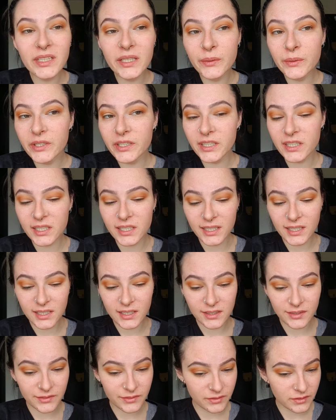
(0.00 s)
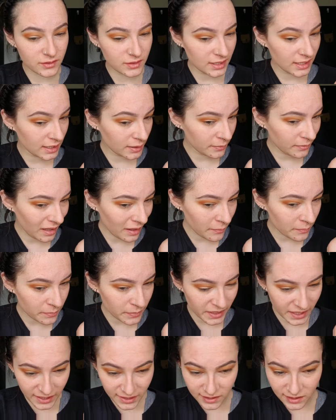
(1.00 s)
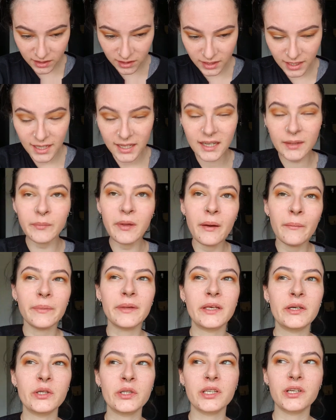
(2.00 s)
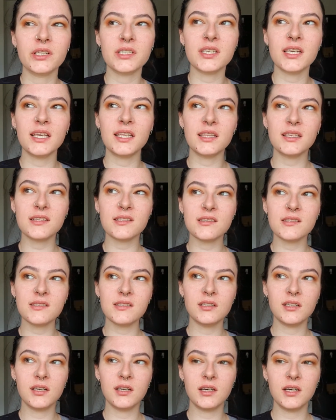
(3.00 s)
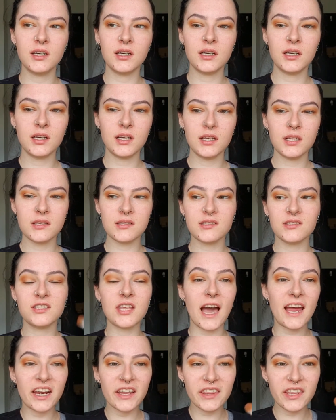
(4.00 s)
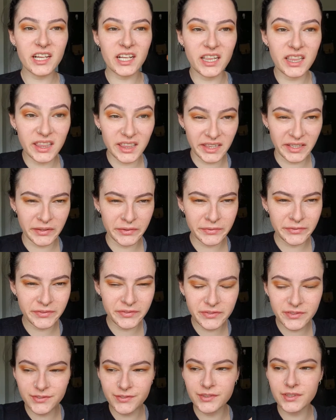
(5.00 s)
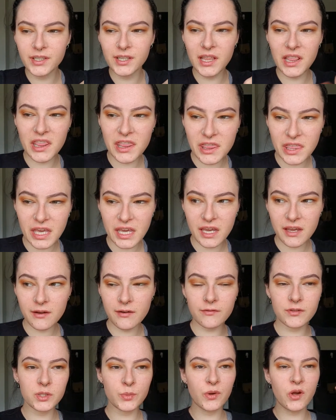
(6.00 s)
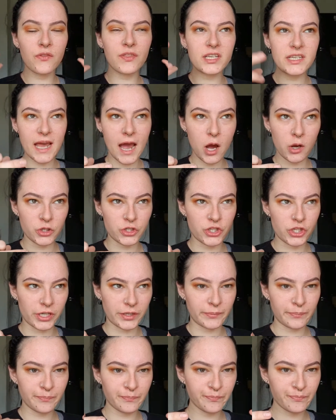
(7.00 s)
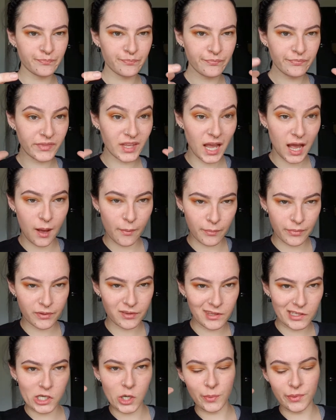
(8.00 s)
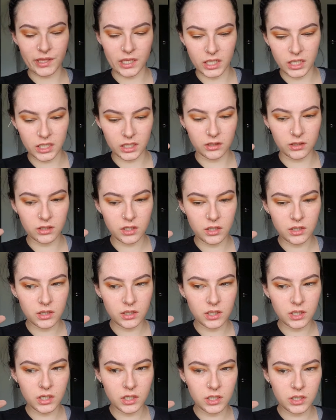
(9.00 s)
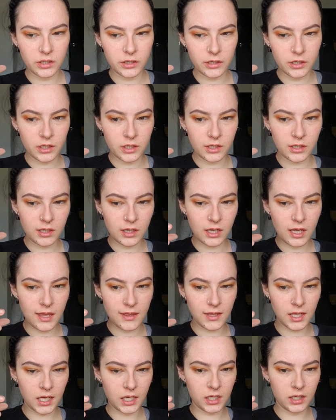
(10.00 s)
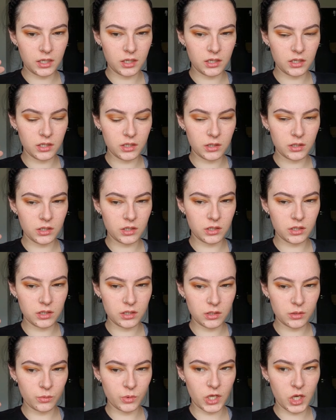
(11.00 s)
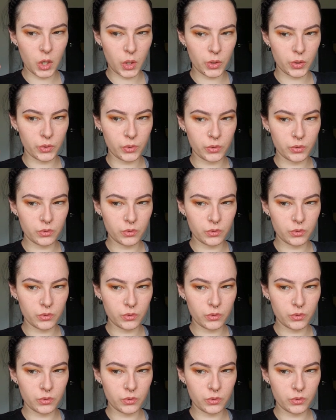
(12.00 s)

were in Mount Peel, and in Mount Peel there's like this side of the cliff thing. So we got the township up the top of the hill, and then we go